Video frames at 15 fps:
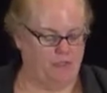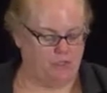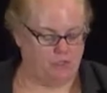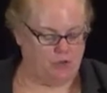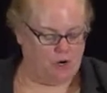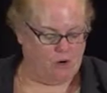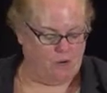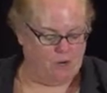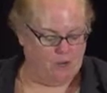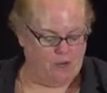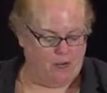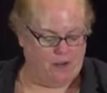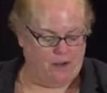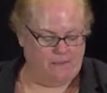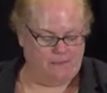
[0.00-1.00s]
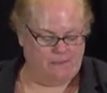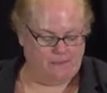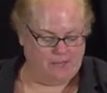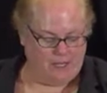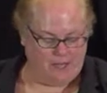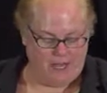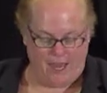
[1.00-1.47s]
So
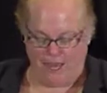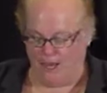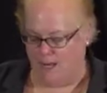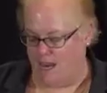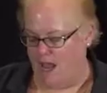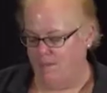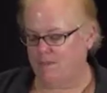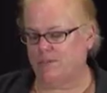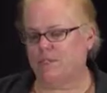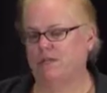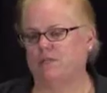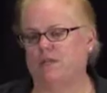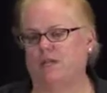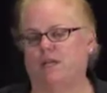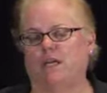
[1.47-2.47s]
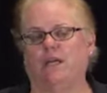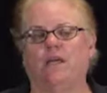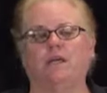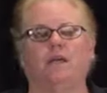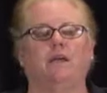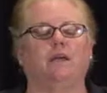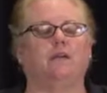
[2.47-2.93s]
again, an opportunity